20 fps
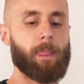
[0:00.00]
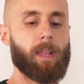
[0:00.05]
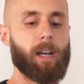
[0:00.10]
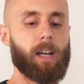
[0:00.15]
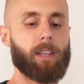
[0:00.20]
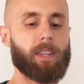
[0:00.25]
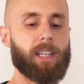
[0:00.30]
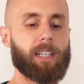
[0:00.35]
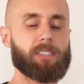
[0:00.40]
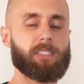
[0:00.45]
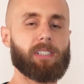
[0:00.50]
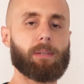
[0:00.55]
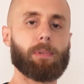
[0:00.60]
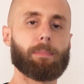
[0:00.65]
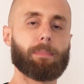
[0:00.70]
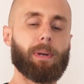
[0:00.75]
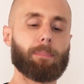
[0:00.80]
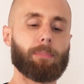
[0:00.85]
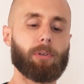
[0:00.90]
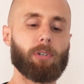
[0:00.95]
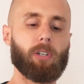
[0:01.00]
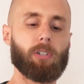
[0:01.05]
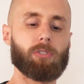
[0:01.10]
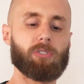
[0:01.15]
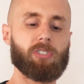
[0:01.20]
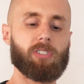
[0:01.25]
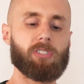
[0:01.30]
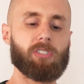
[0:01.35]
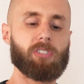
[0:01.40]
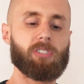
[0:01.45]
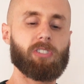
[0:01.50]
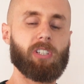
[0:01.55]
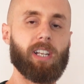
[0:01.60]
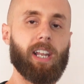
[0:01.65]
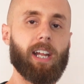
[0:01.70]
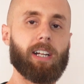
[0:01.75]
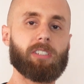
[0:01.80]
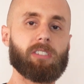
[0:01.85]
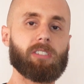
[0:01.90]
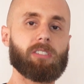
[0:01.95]
and that semimembranosus is
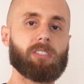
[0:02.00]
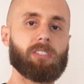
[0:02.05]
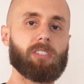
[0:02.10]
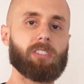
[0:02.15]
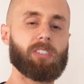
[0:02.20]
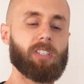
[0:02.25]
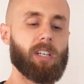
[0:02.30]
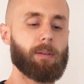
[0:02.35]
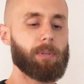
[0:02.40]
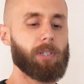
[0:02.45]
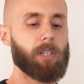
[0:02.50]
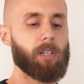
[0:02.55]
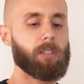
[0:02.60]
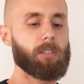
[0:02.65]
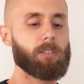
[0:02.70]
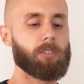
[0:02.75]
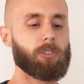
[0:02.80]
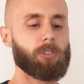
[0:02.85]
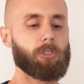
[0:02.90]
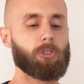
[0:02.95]
connecting to the tibia,